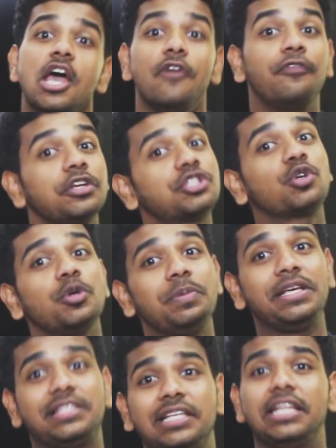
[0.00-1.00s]
which could be
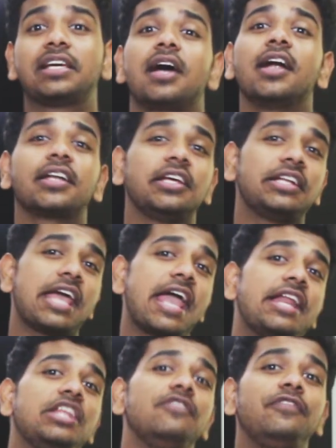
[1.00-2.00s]
easily cut in
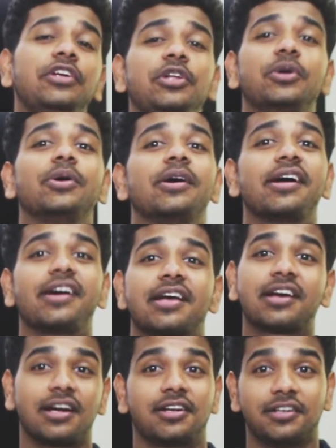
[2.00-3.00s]
any video
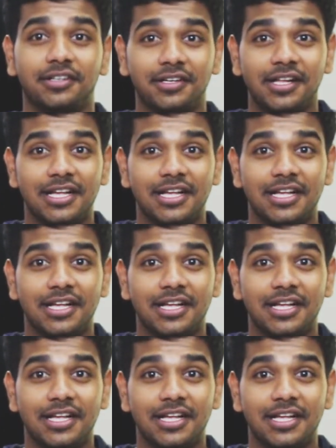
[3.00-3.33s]
cutter.